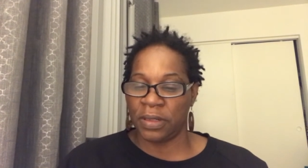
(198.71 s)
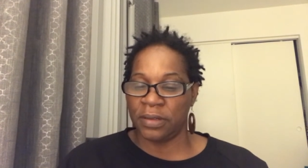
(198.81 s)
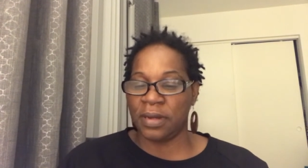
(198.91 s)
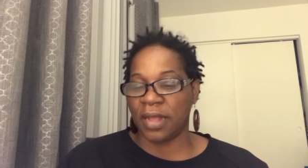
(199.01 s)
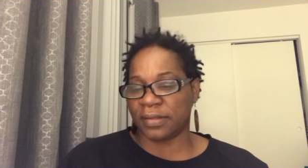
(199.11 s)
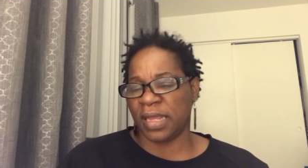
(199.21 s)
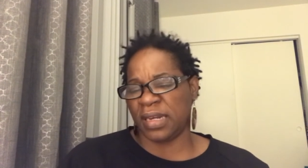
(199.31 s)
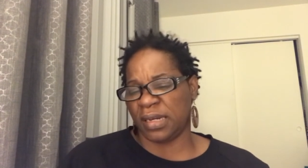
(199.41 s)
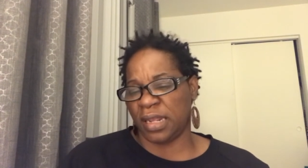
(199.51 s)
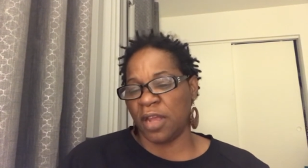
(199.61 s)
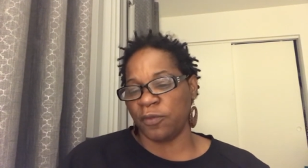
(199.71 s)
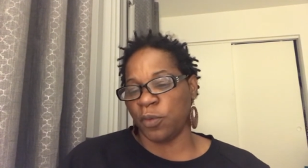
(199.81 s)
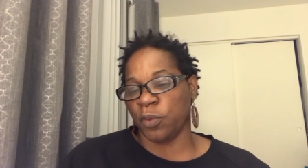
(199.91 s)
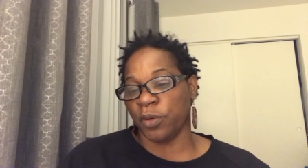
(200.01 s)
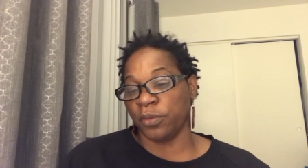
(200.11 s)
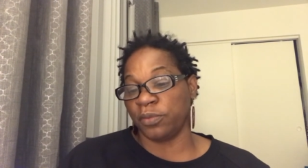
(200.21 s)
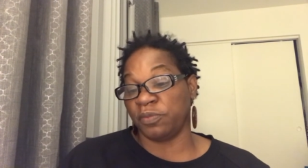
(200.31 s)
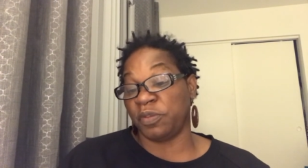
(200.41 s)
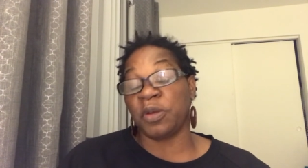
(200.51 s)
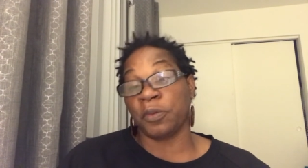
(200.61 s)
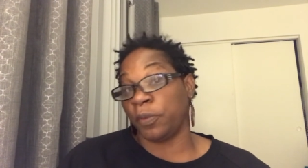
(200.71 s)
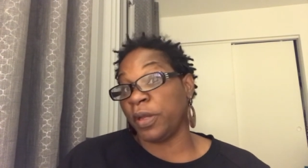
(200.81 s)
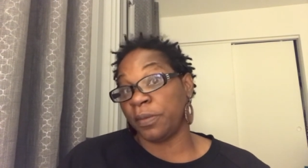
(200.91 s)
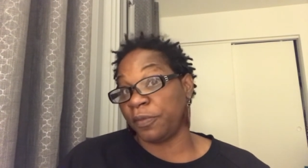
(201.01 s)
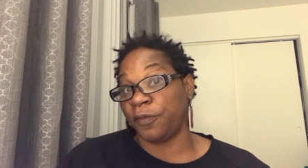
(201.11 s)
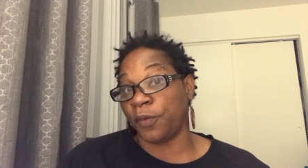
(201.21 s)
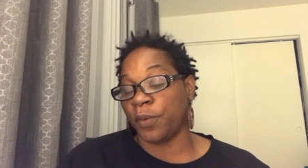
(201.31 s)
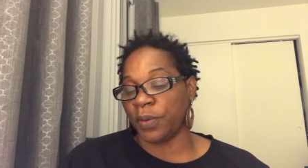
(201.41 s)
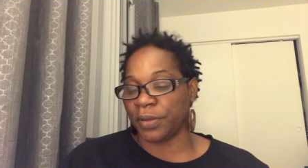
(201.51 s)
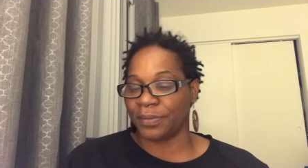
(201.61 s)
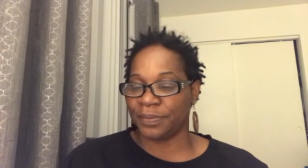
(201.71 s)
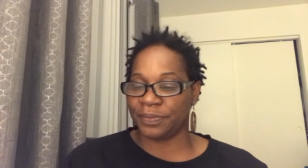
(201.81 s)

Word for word: Not that it ever worked very well before.